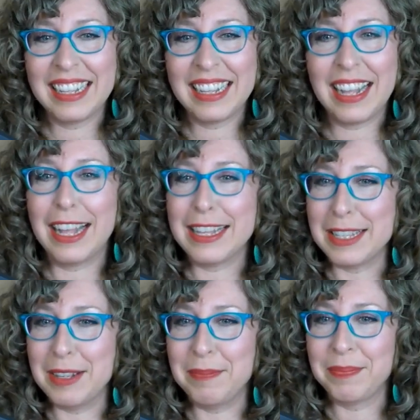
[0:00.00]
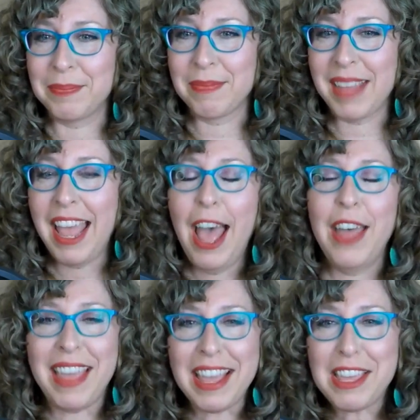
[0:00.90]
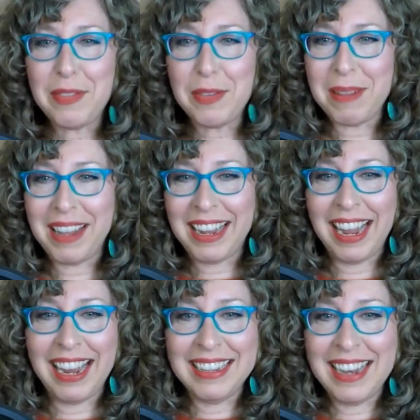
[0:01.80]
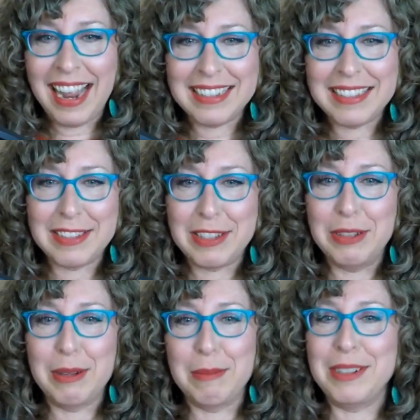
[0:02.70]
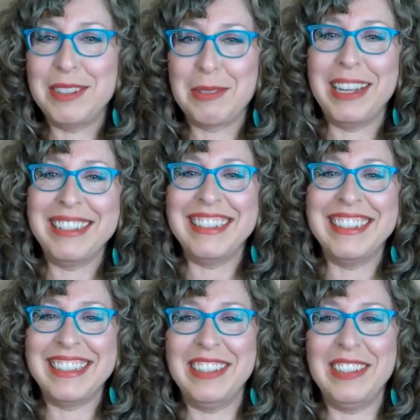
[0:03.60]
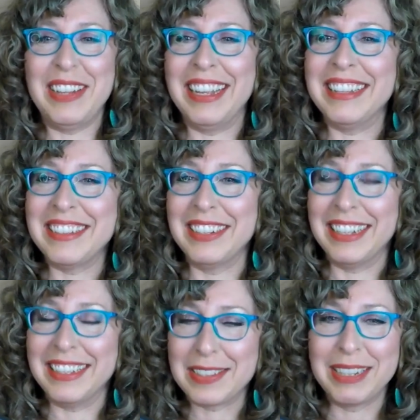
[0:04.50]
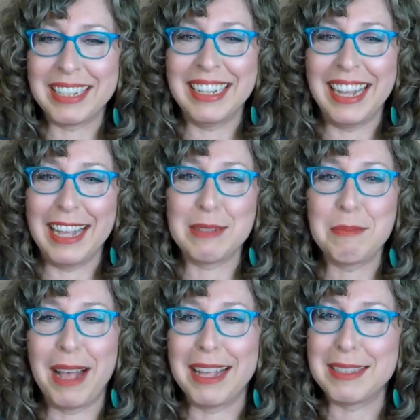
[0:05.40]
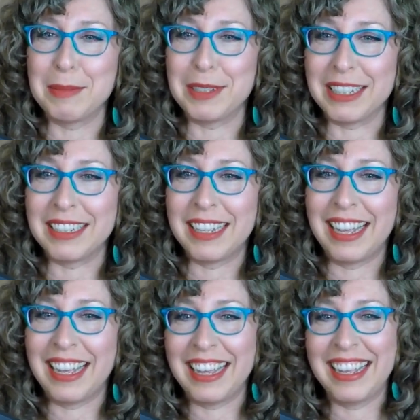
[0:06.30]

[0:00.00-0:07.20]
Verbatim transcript: Awesome. Thank you for playing. Aden asks you a bunch of questions and you answer as quickly as possible. Uh,